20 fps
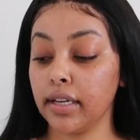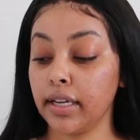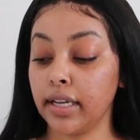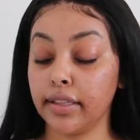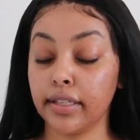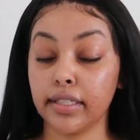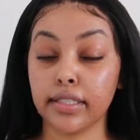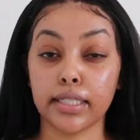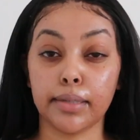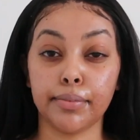
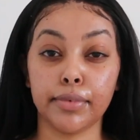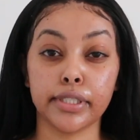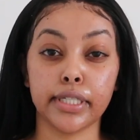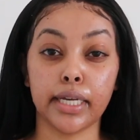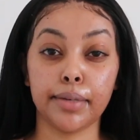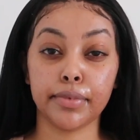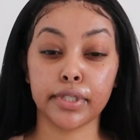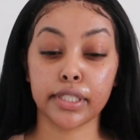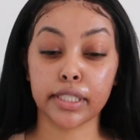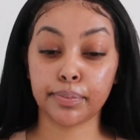In the
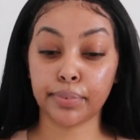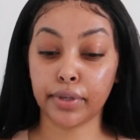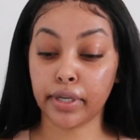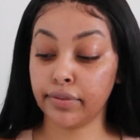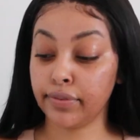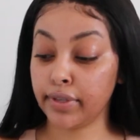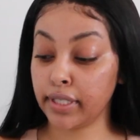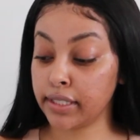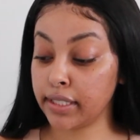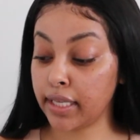summertime, this is
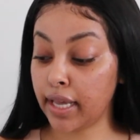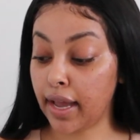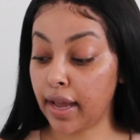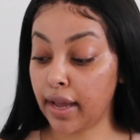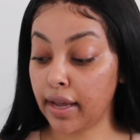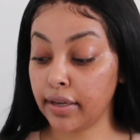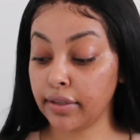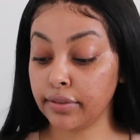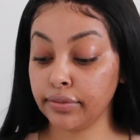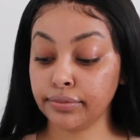perfect to
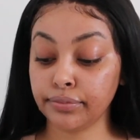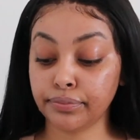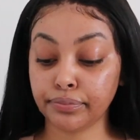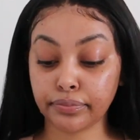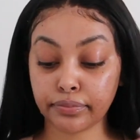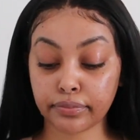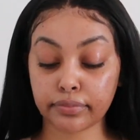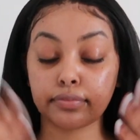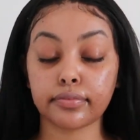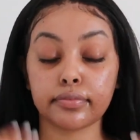have
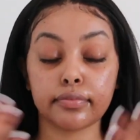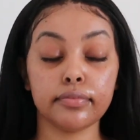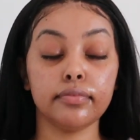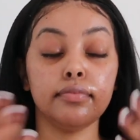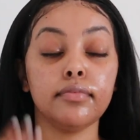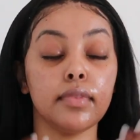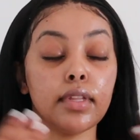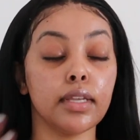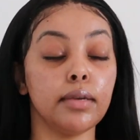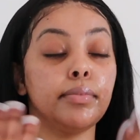
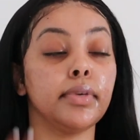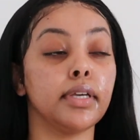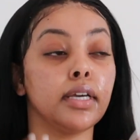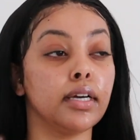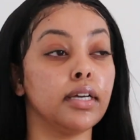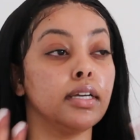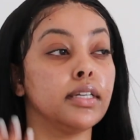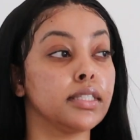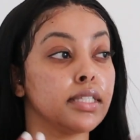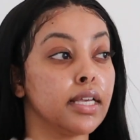
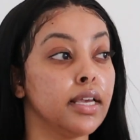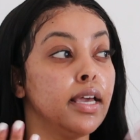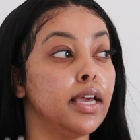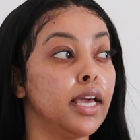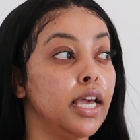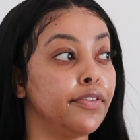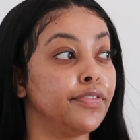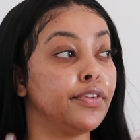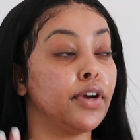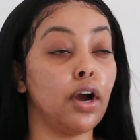because
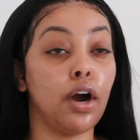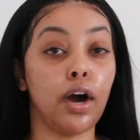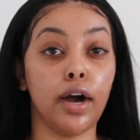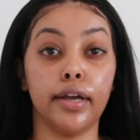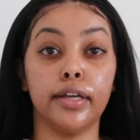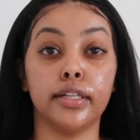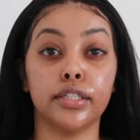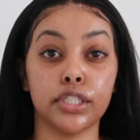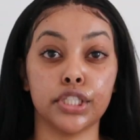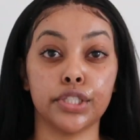if you're
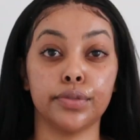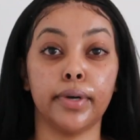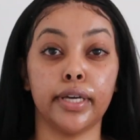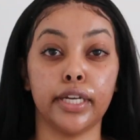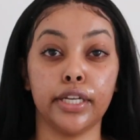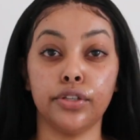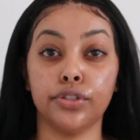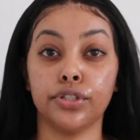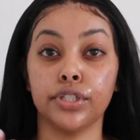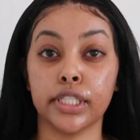hot and
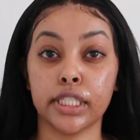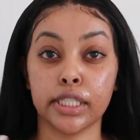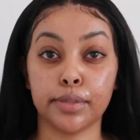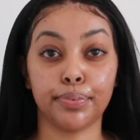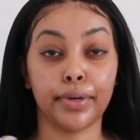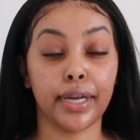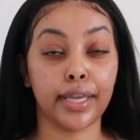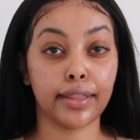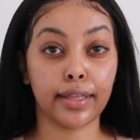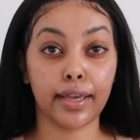sweaty, you just
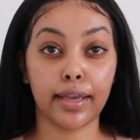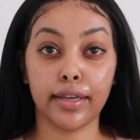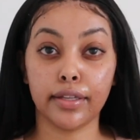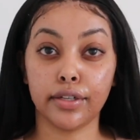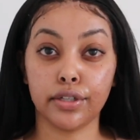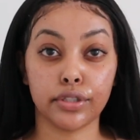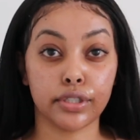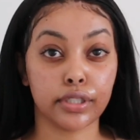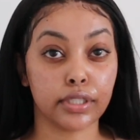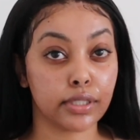spray that and
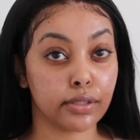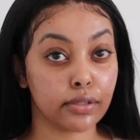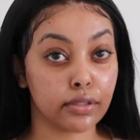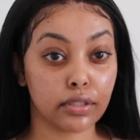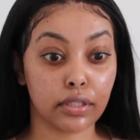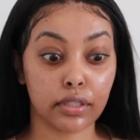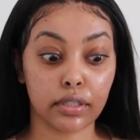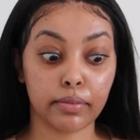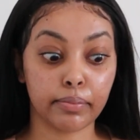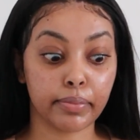you're
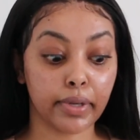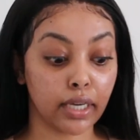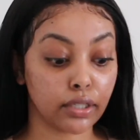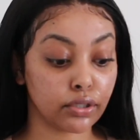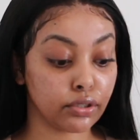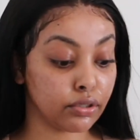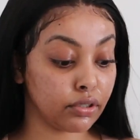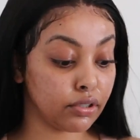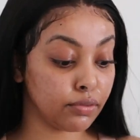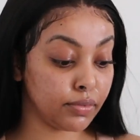just back
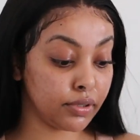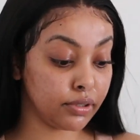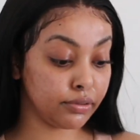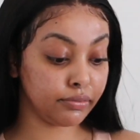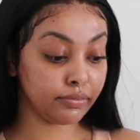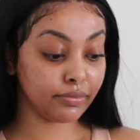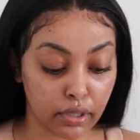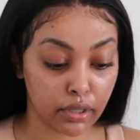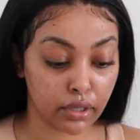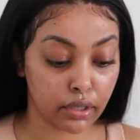to normal.
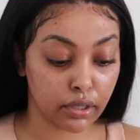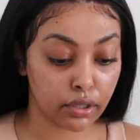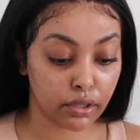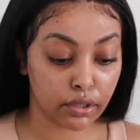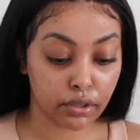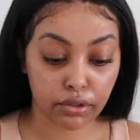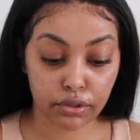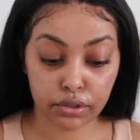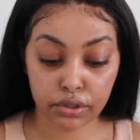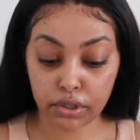
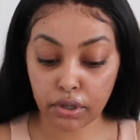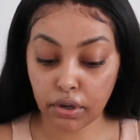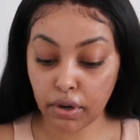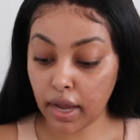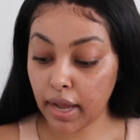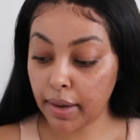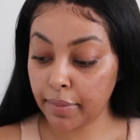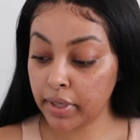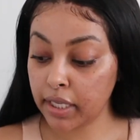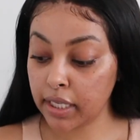So
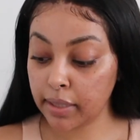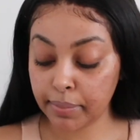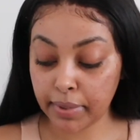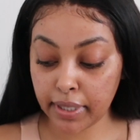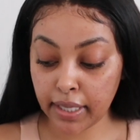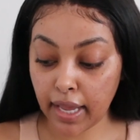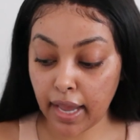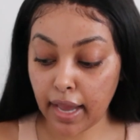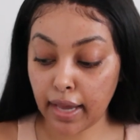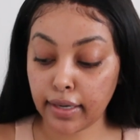I'm gonna
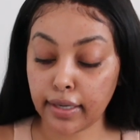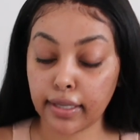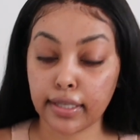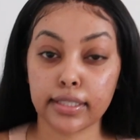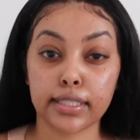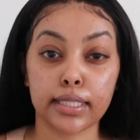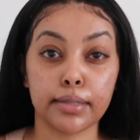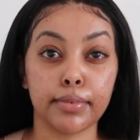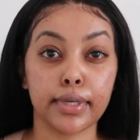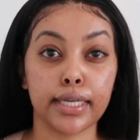be adding
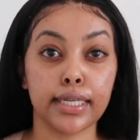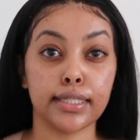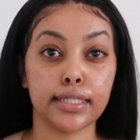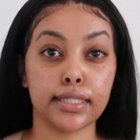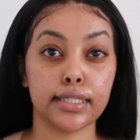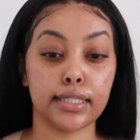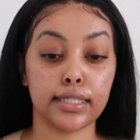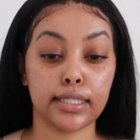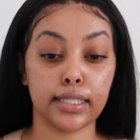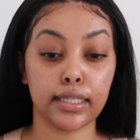some
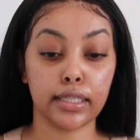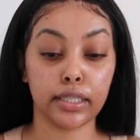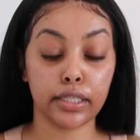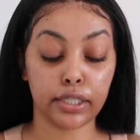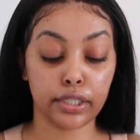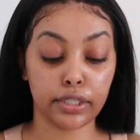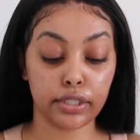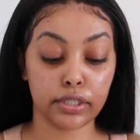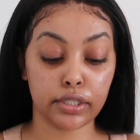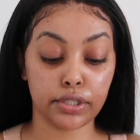
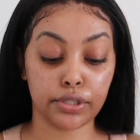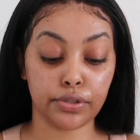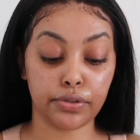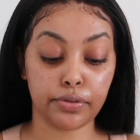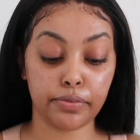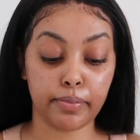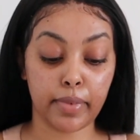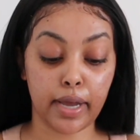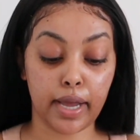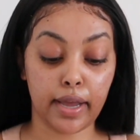concealer
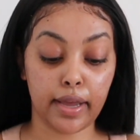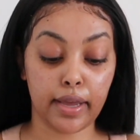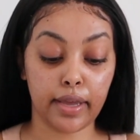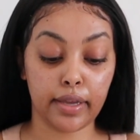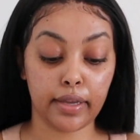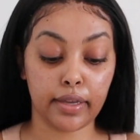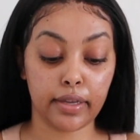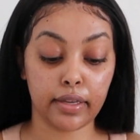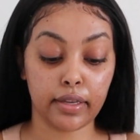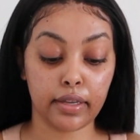to
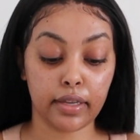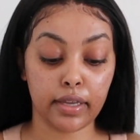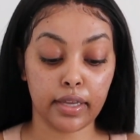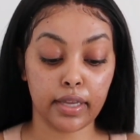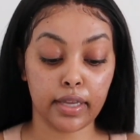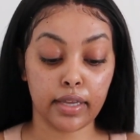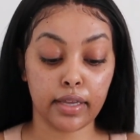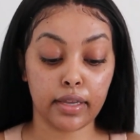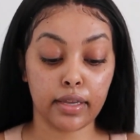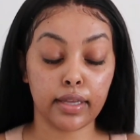my
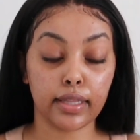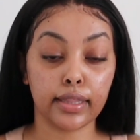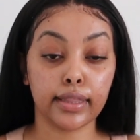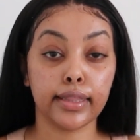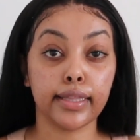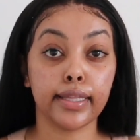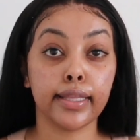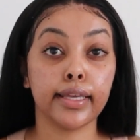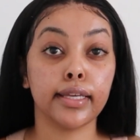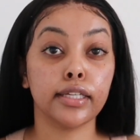
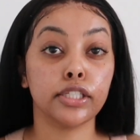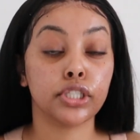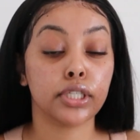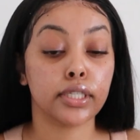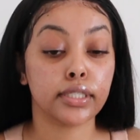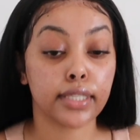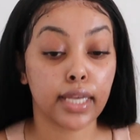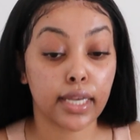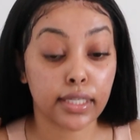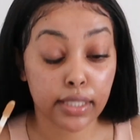lid
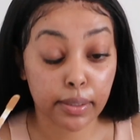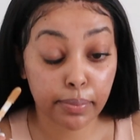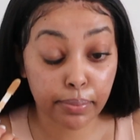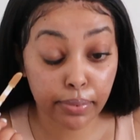just as a